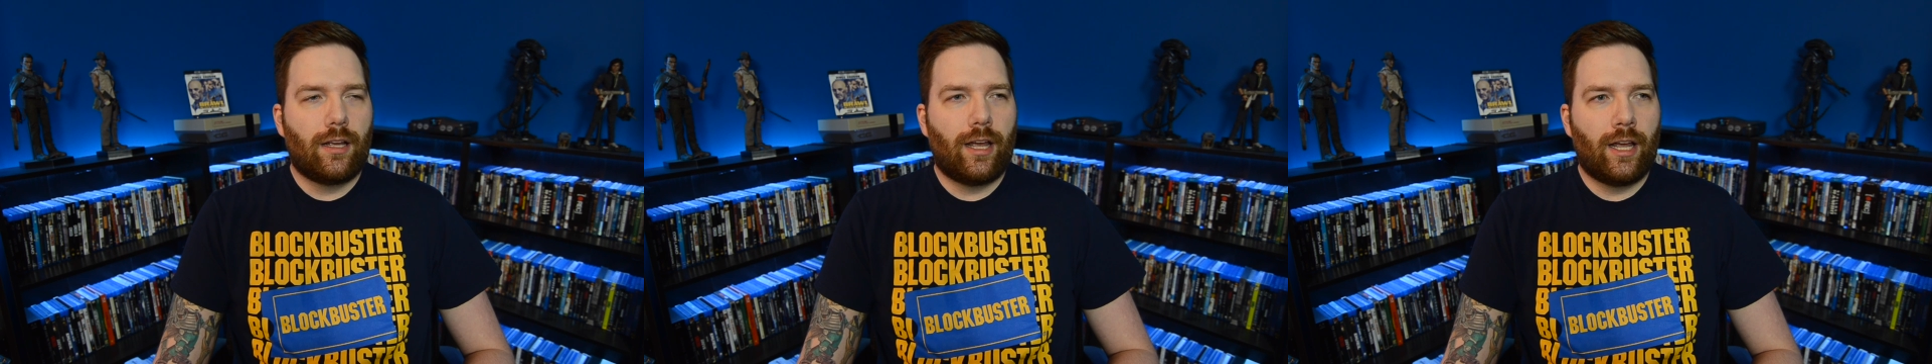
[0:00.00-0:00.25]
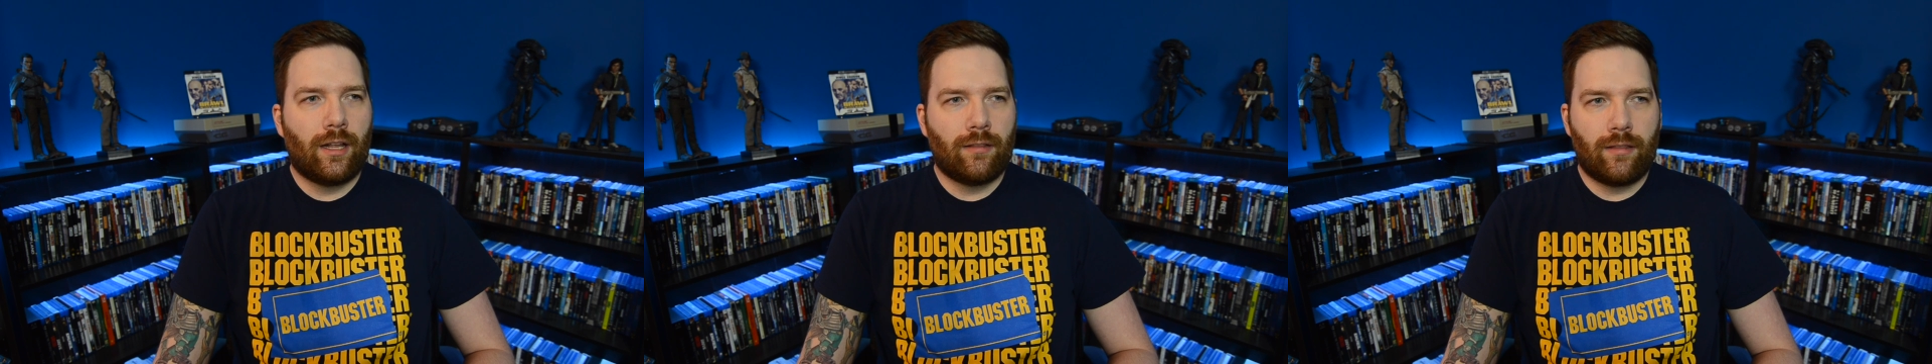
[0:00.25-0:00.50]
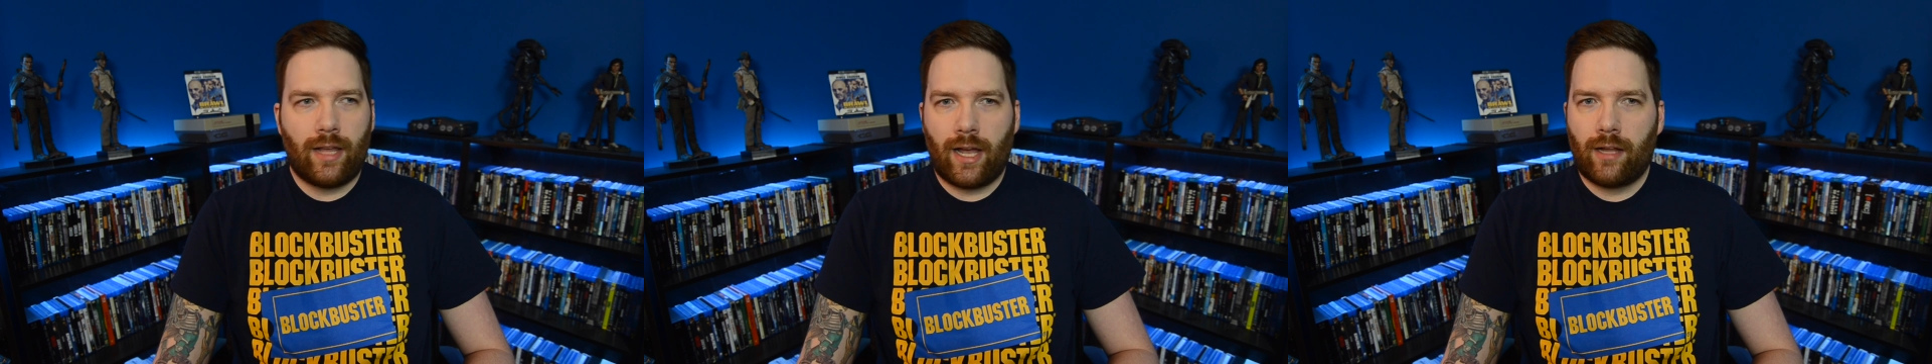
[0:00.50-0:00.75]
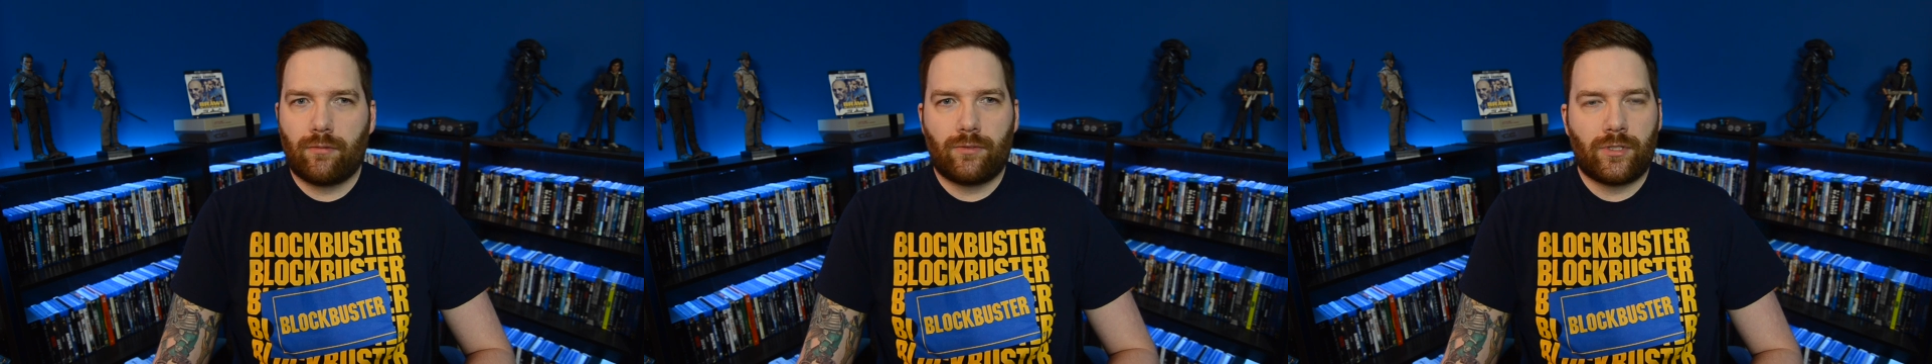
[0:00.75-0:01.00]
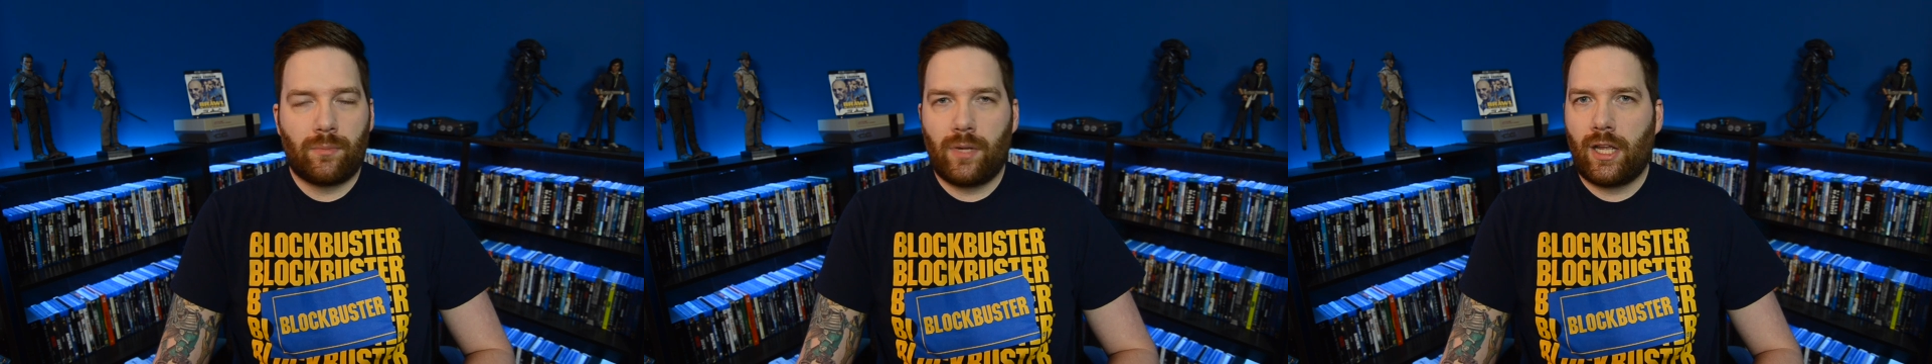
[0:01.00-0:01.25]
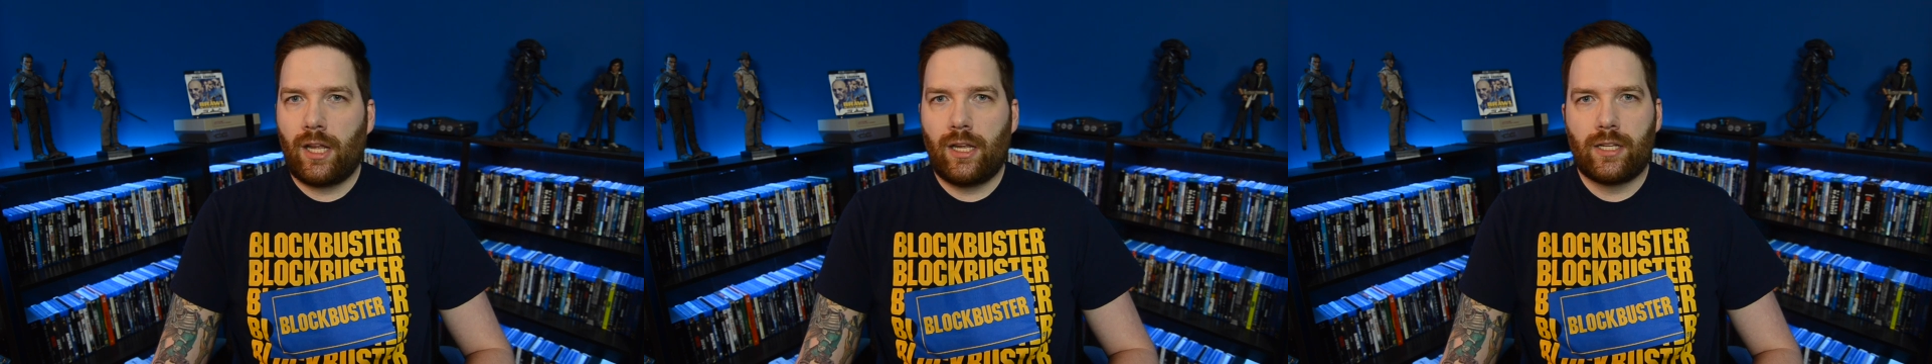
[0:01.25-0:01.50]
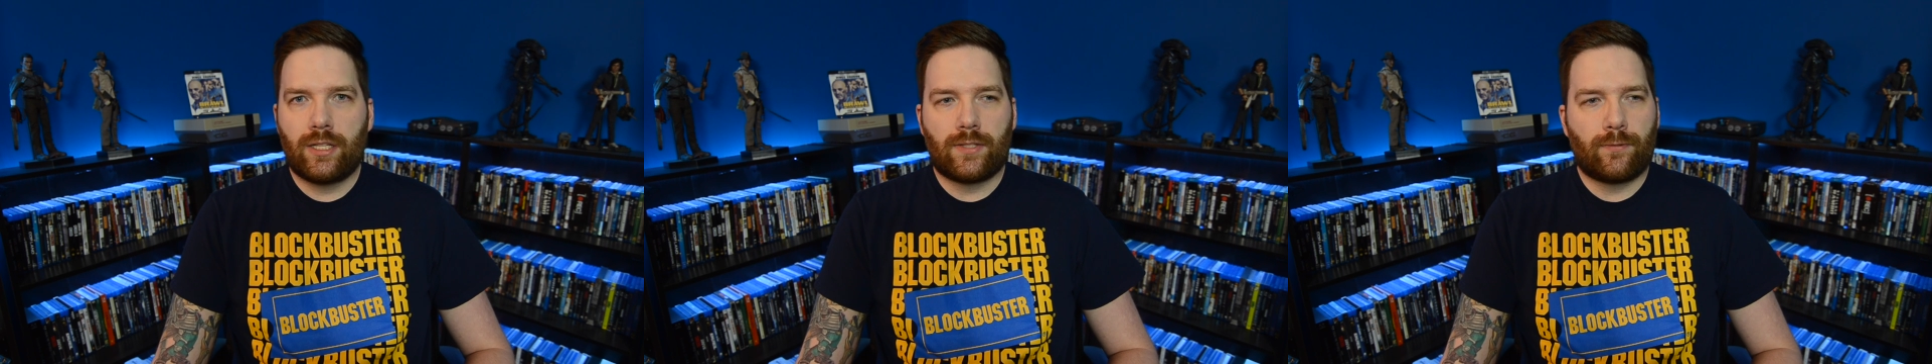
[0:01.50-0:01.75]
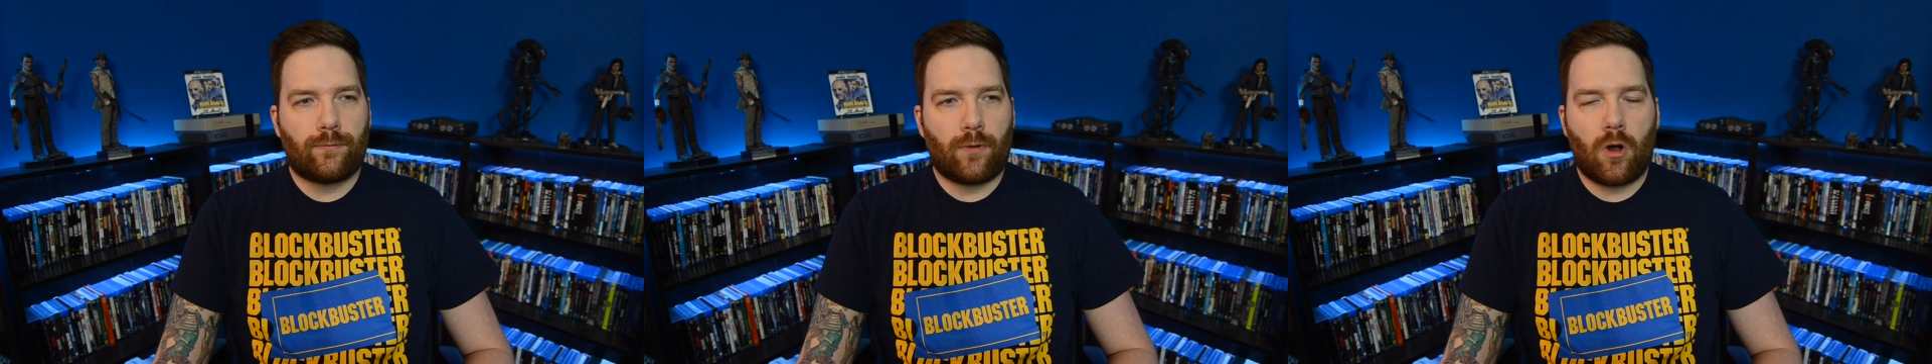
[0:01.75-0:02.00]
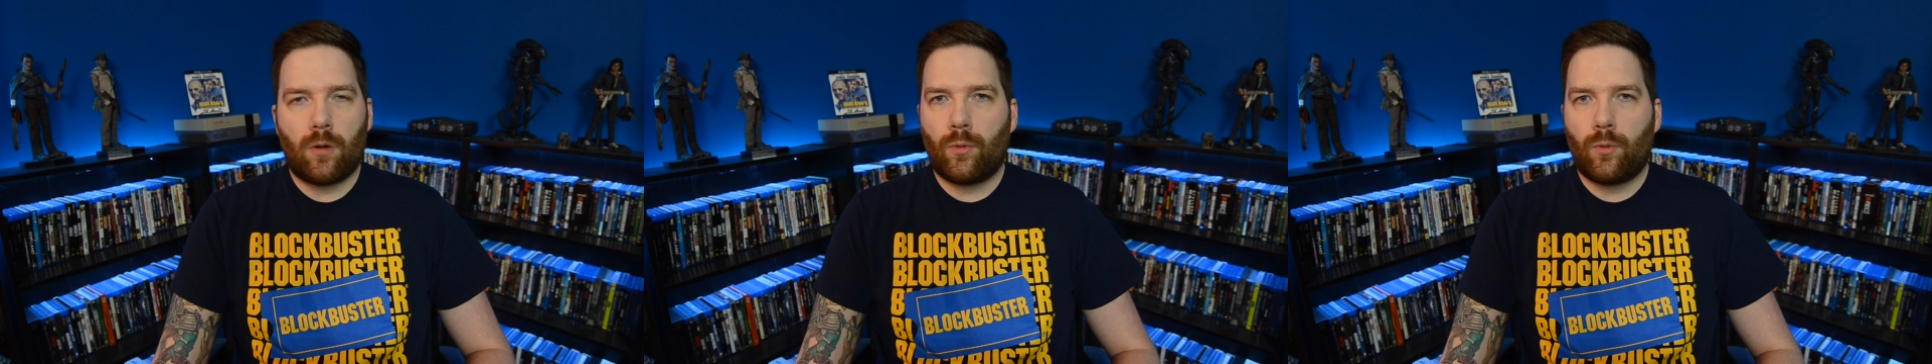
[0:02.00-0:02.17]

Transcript: And that, to me, is far